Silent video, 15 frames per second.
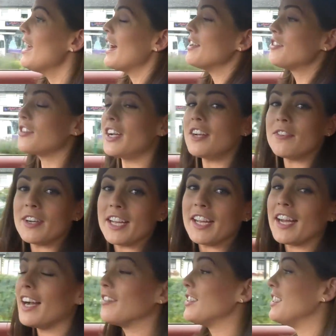And straight away
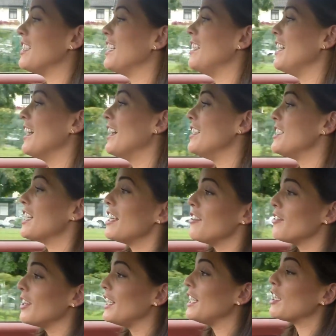I have to say they are
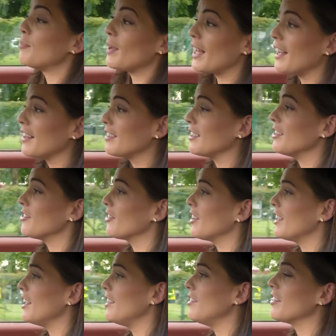genuinely a blast to
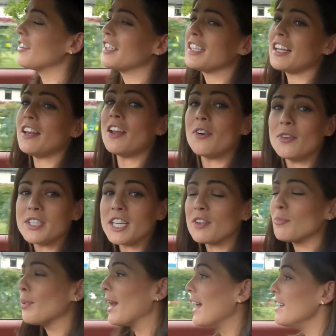drive. They've got that low
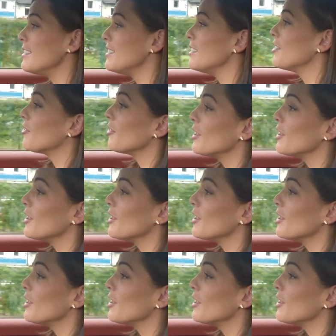down planted